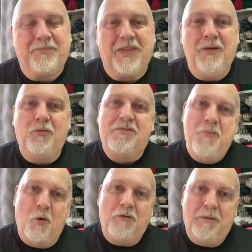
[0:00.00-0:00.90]
It was
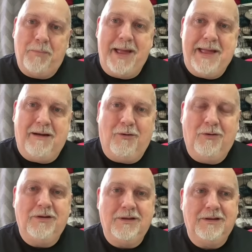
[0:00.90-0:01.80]
more
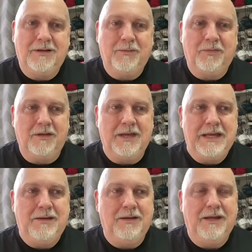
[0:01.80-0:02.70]
about that
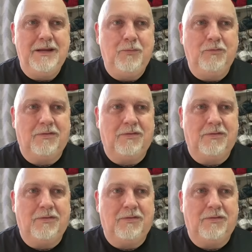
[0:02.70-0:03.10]
he was